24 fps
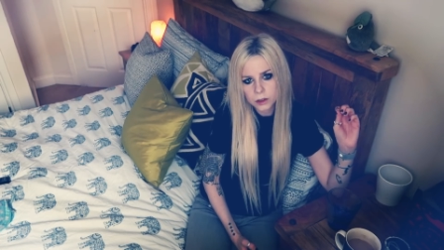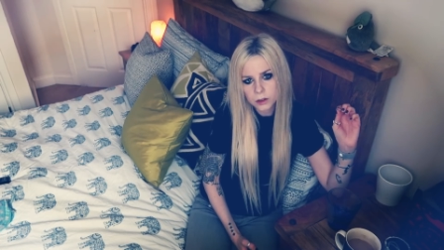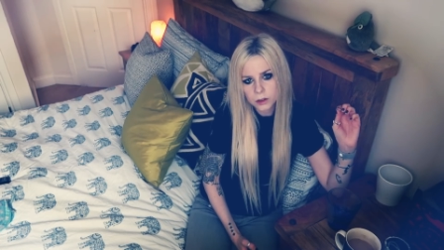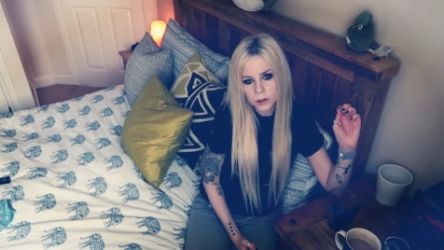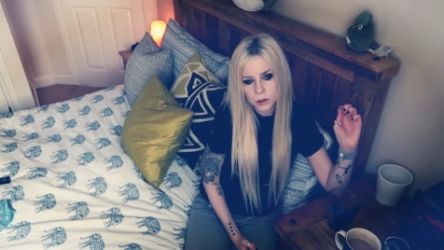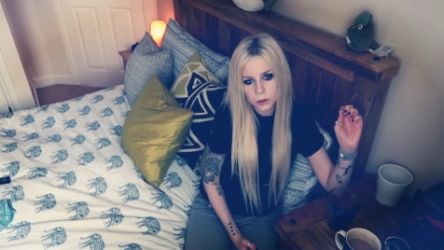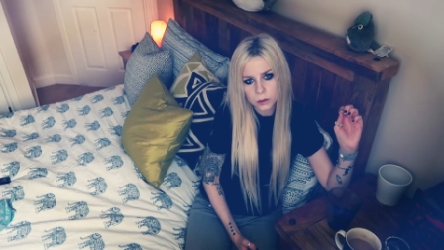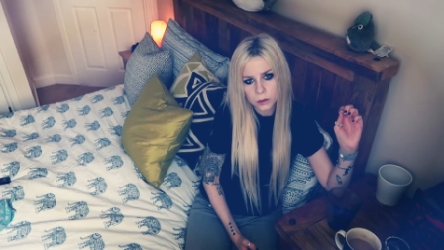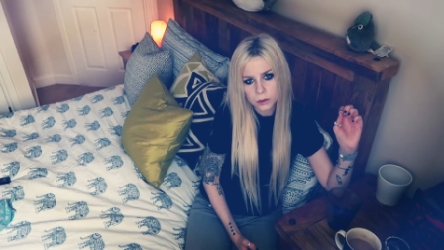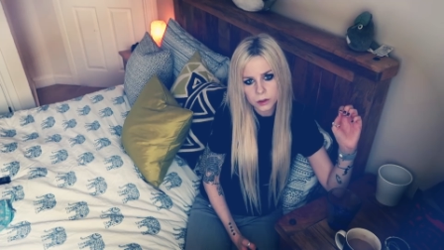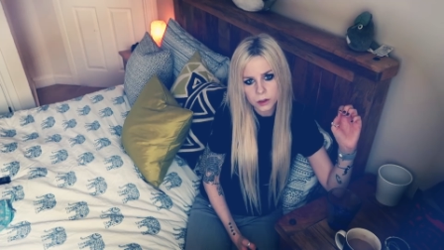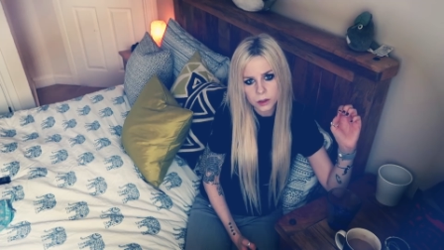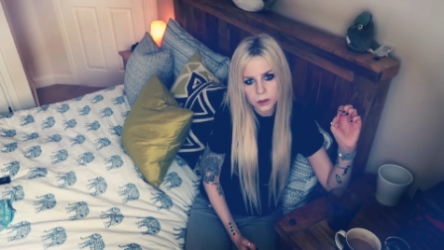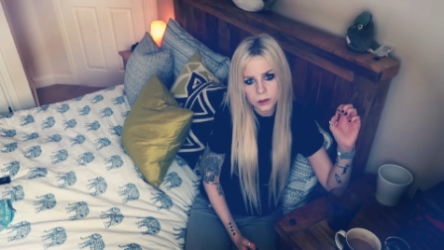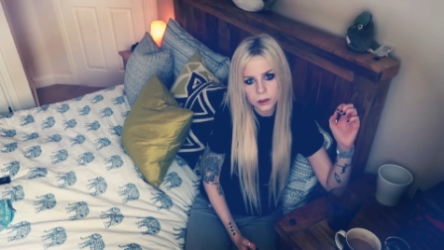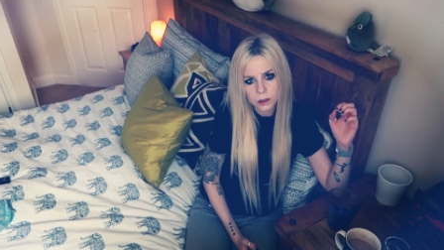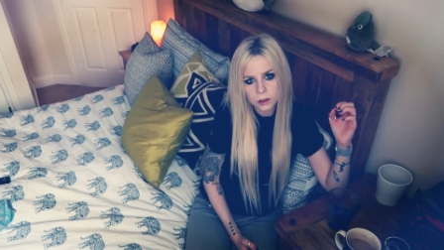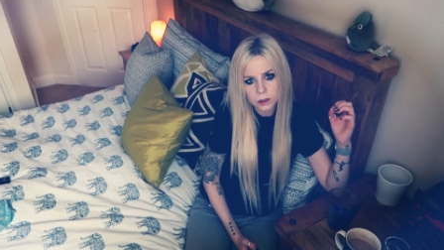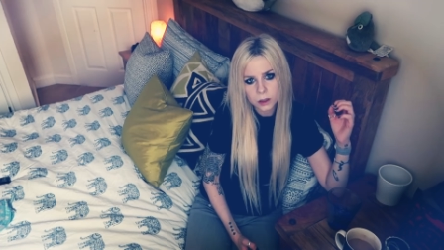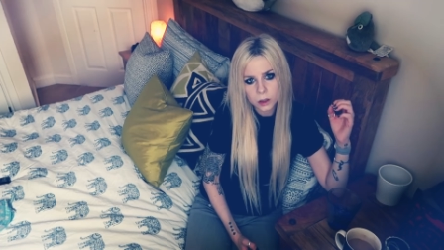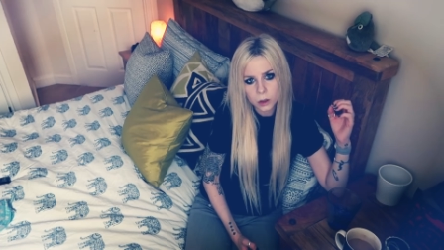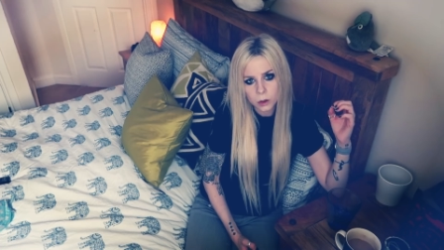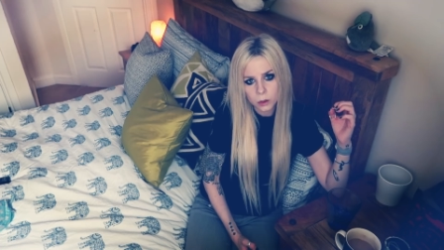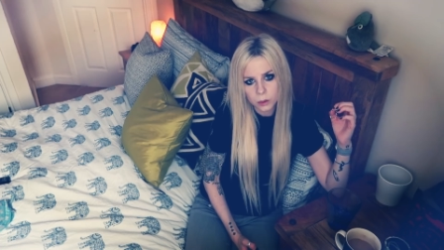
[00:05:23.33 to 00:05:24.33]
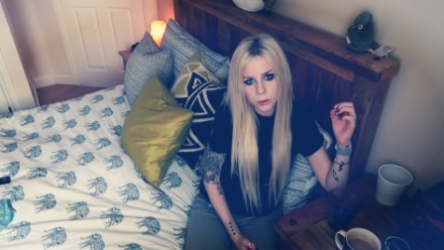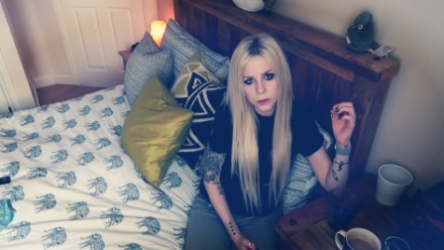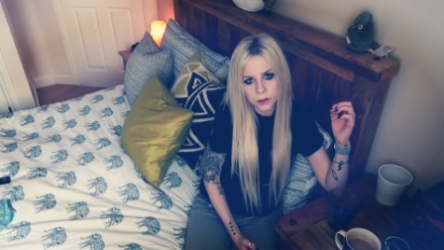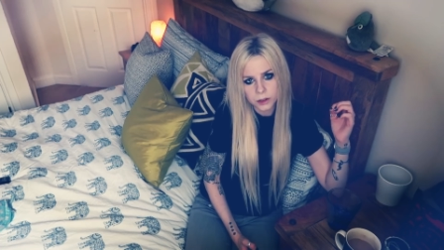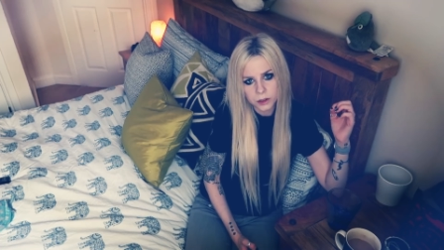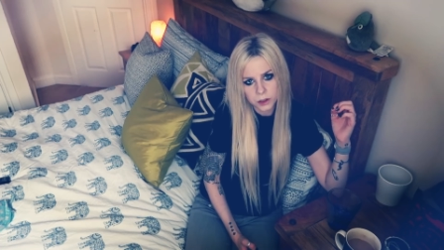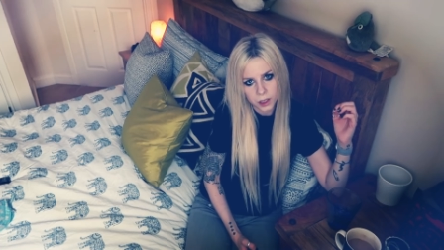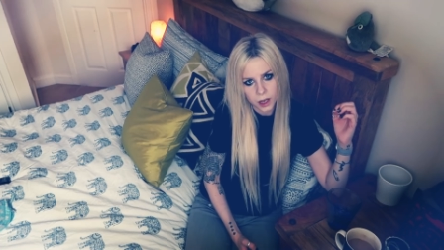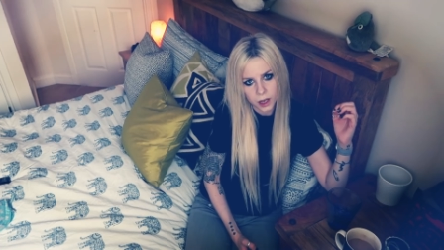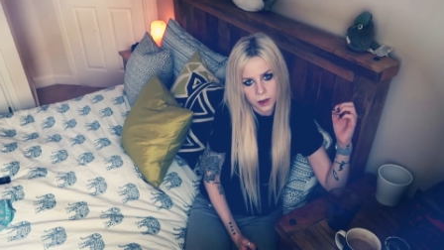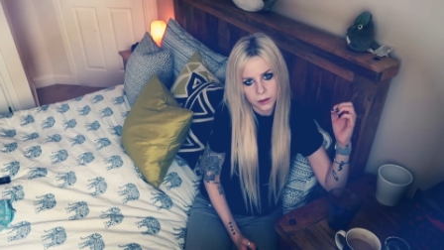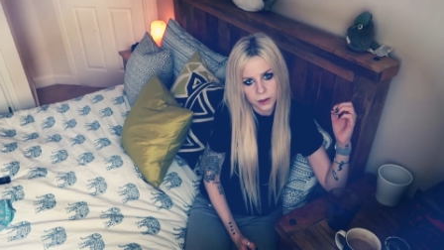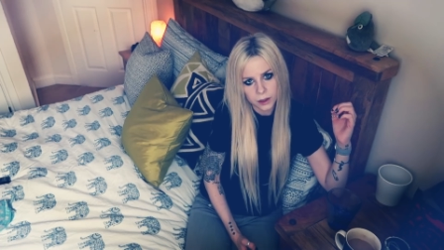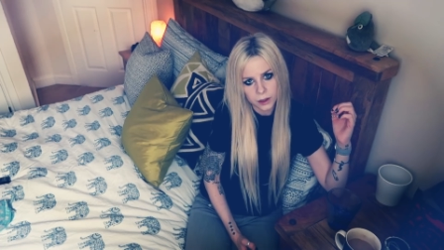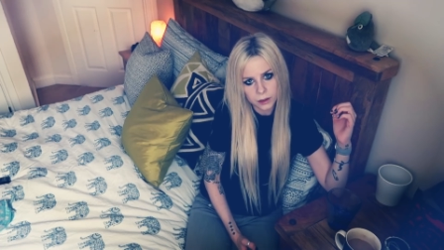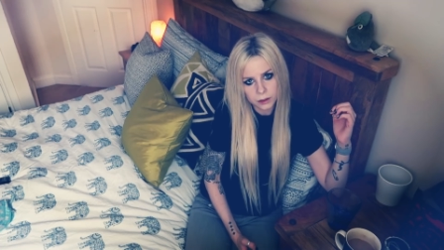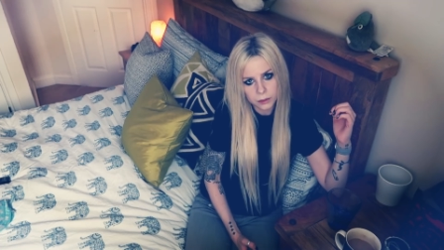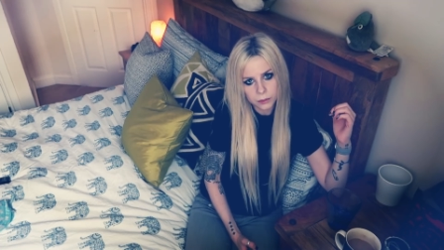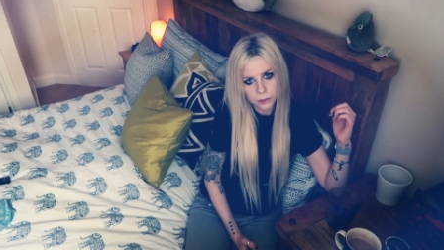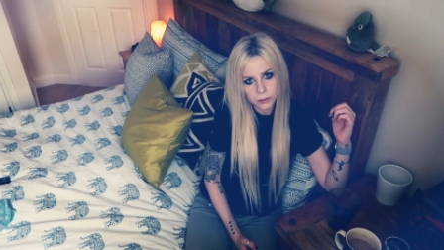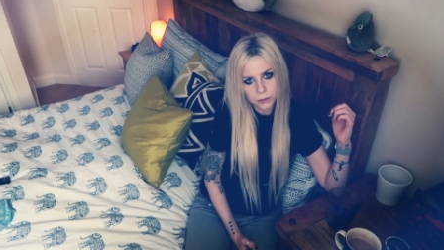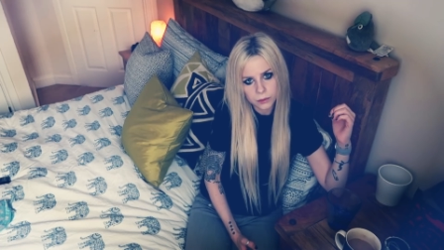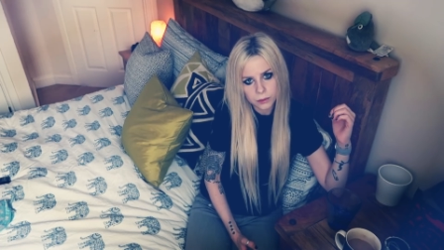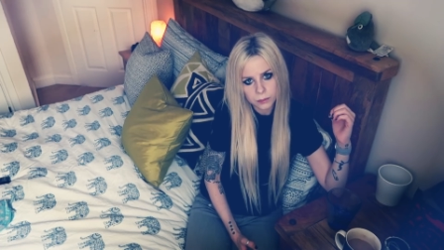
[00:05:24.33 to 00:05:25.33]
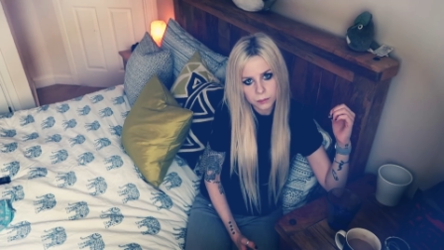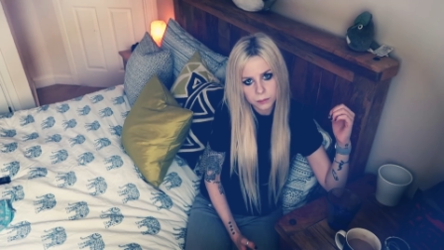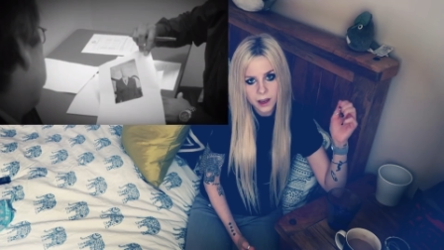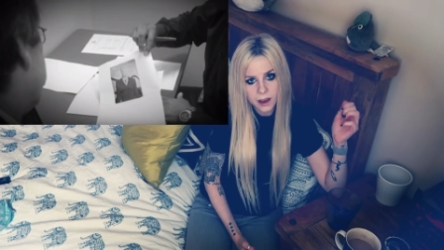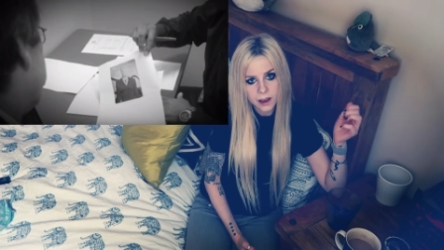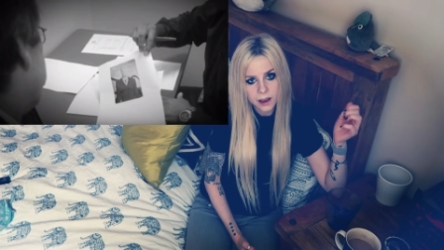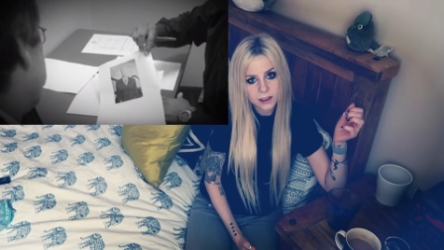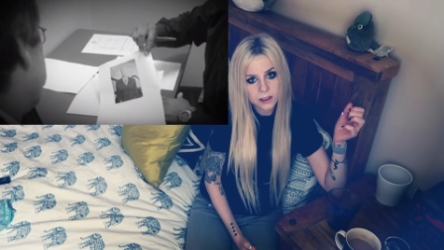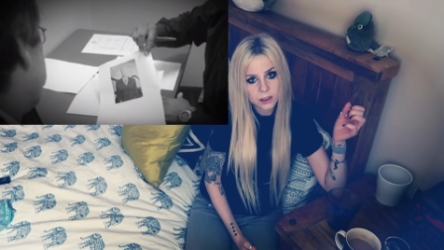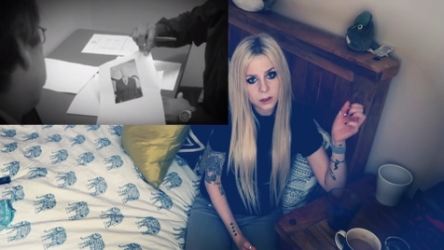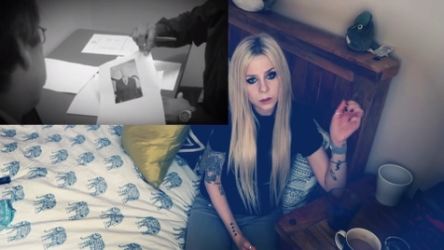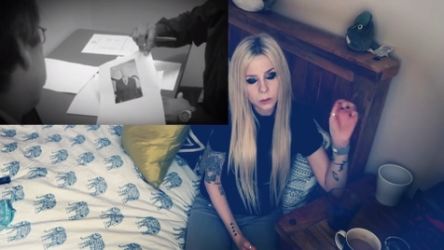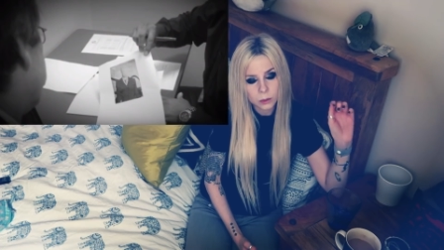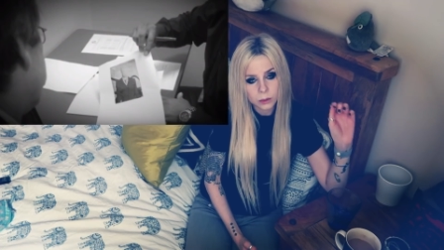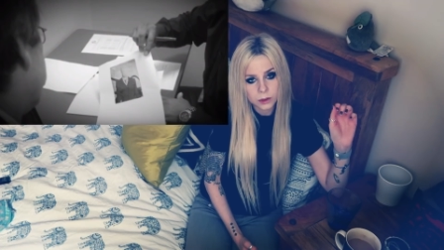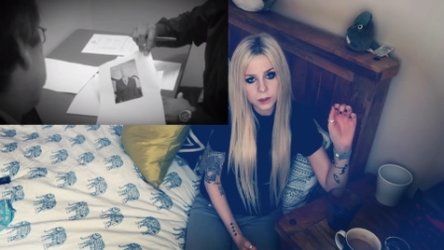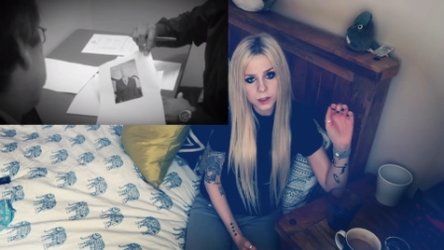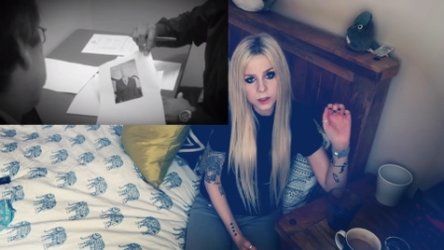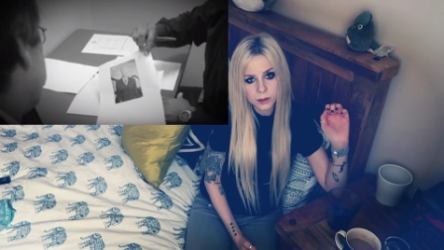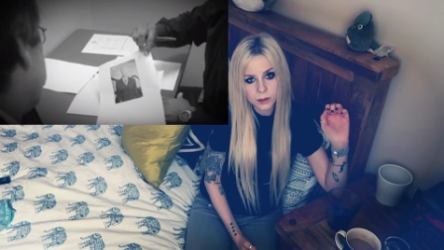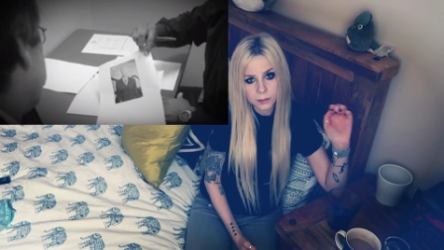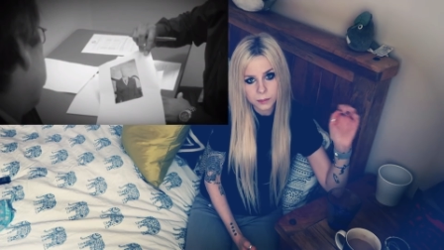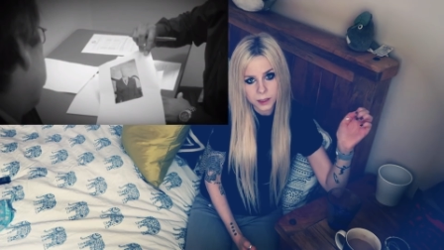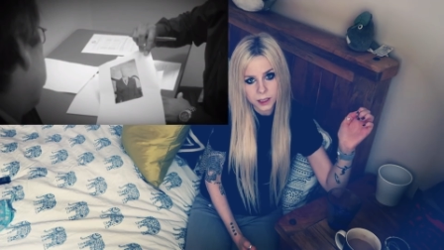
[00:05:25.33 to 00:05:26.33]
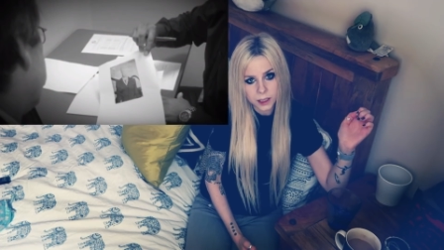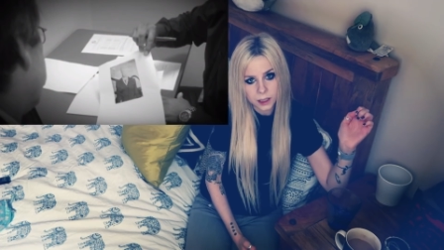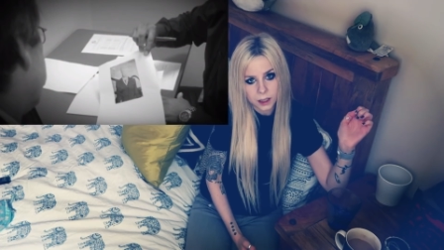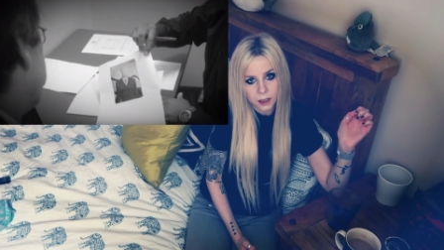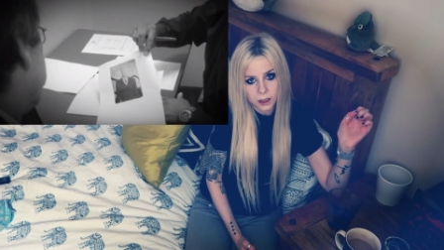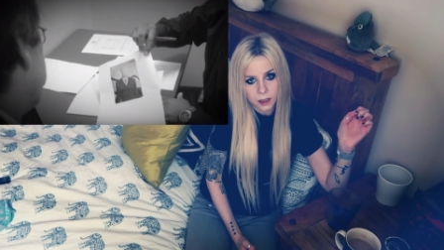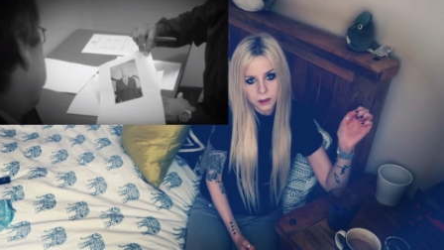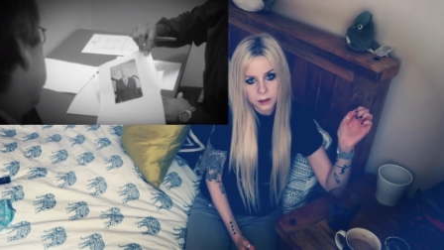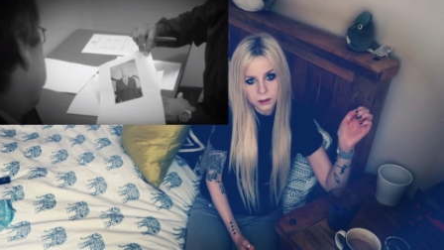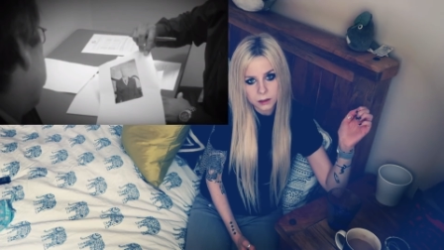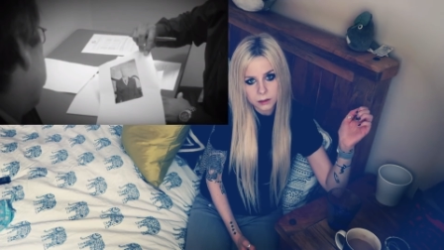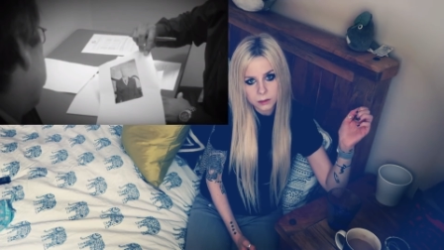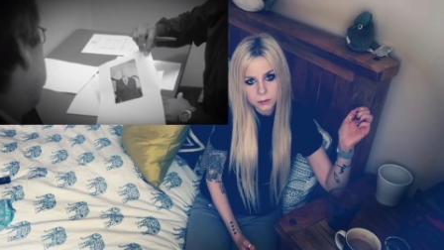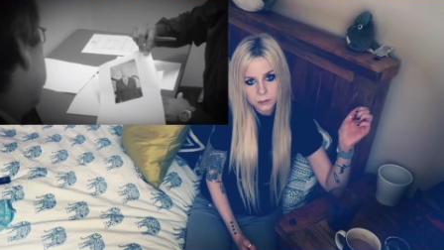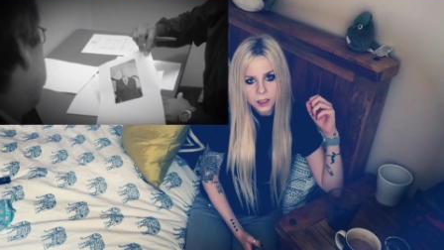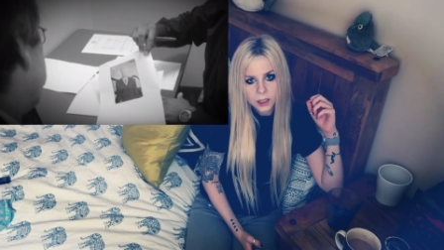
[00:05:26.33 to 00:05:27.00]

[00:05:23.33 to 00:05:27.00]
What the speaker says: Daunton called the sheriff. Ted was speaking.